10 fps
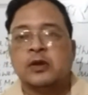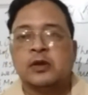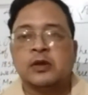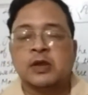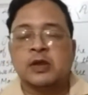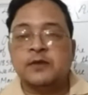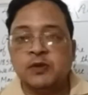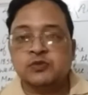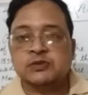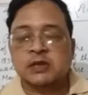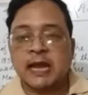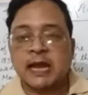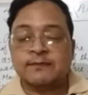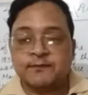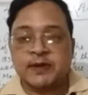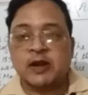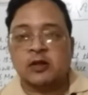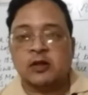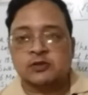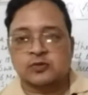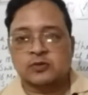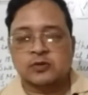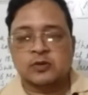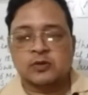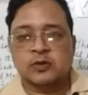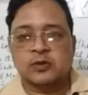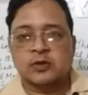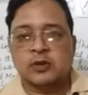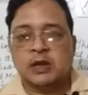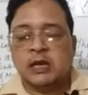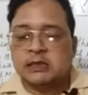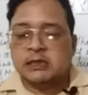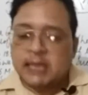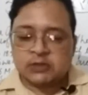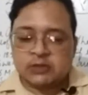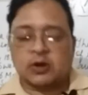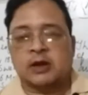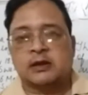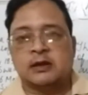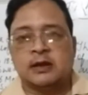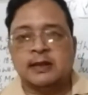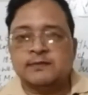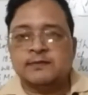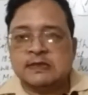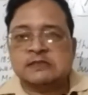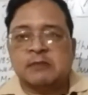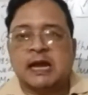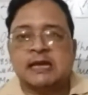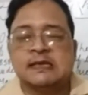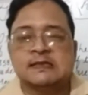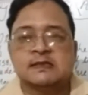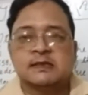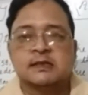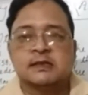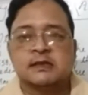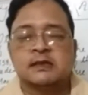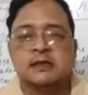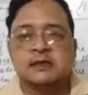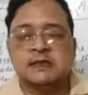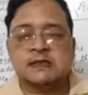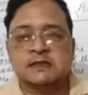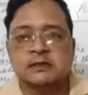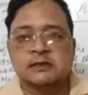confused and afraid also. Then he thought, if this man is just,